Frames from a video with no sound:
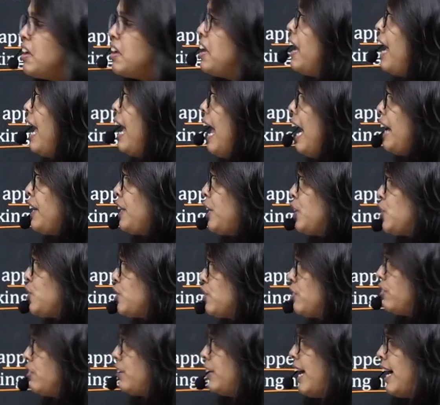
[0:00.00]
Addition
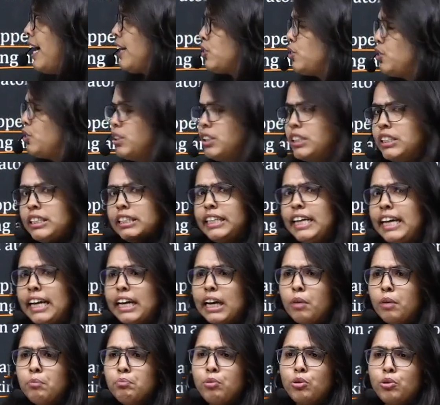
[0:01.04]
reaction,
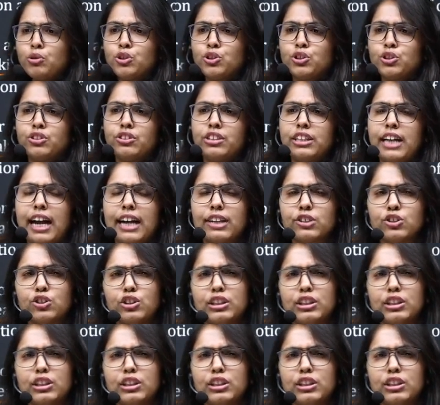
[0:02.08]
decomposition reaction,